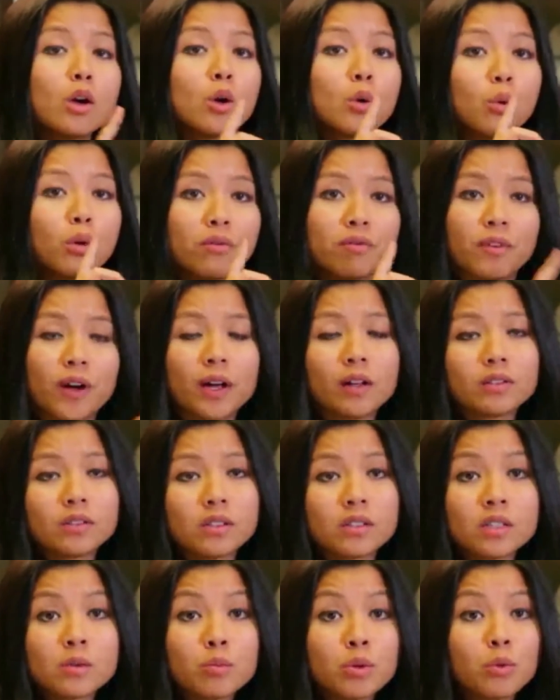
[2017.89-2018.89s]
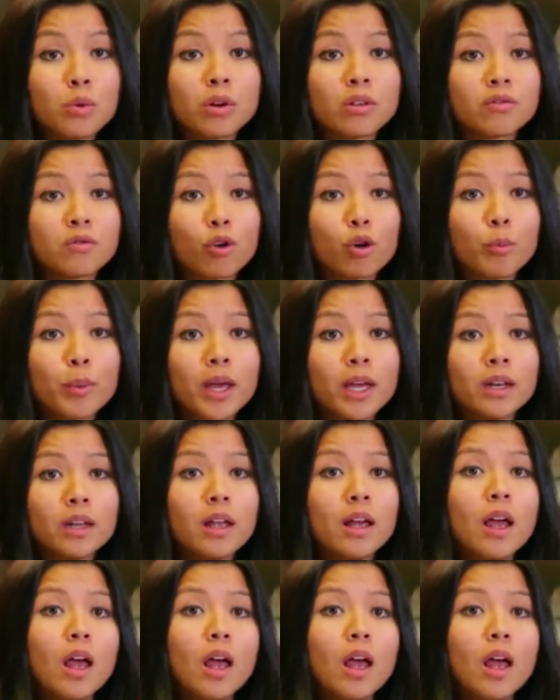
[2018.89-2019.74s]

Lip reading: what file system we want to format,